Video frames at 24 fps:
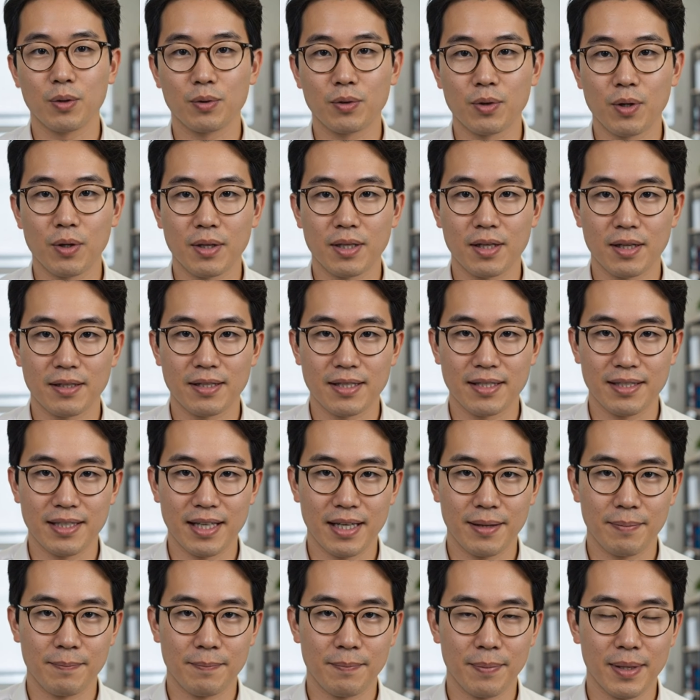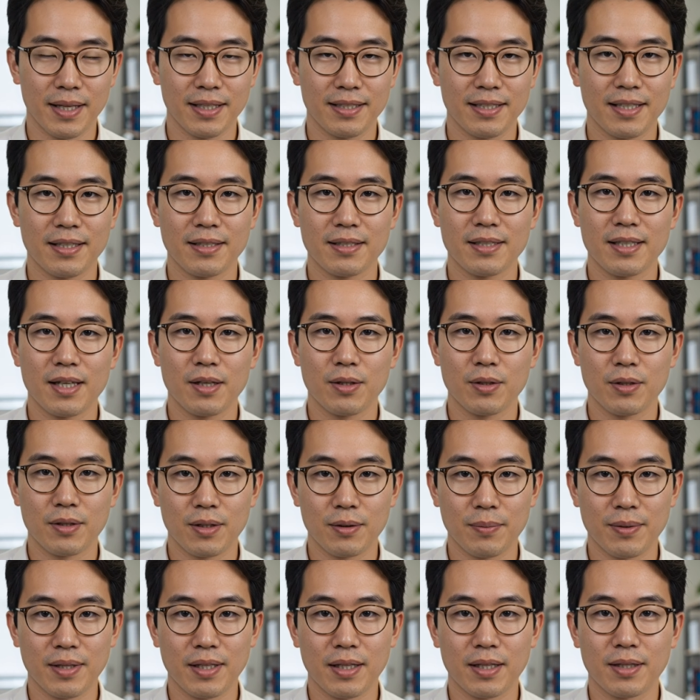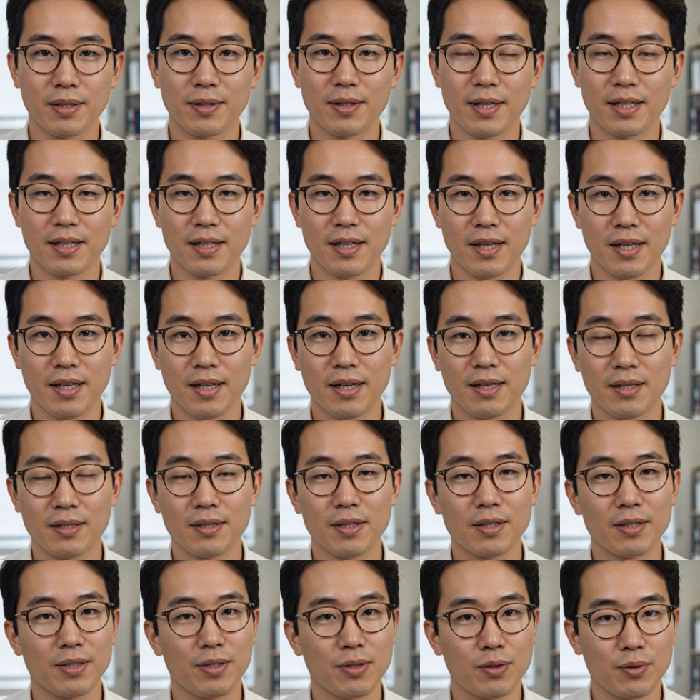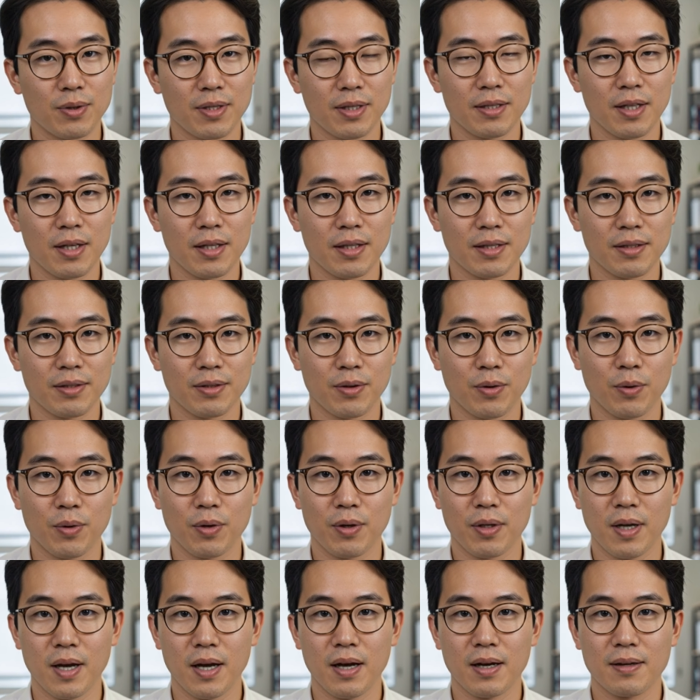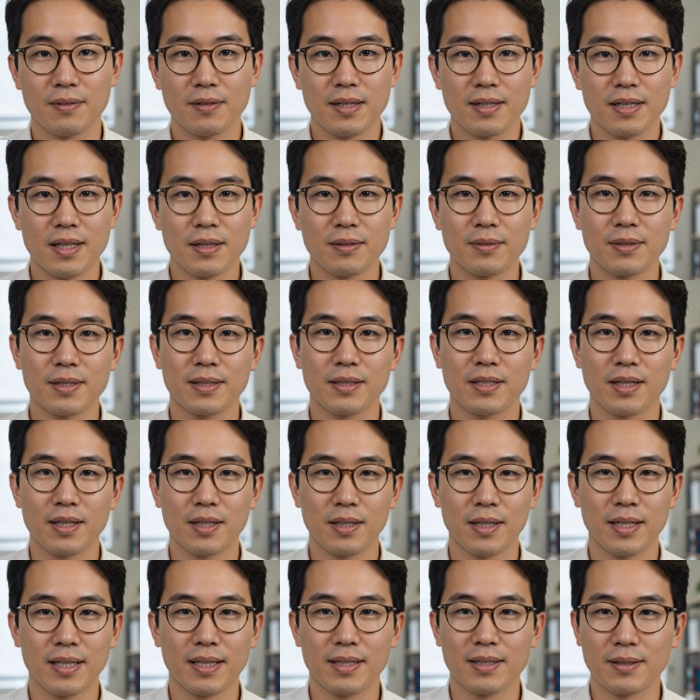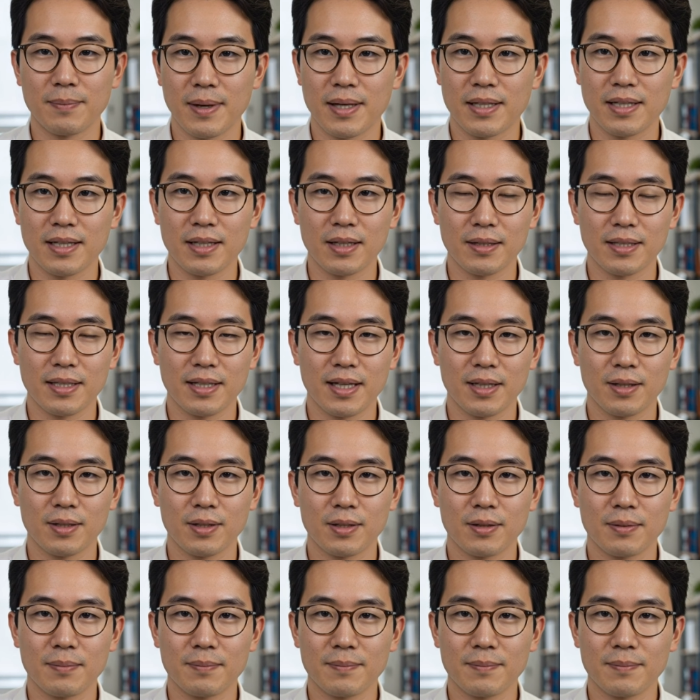drawing on the same basic cellular machinery, just switched on or off to different degrees depending on the tissue.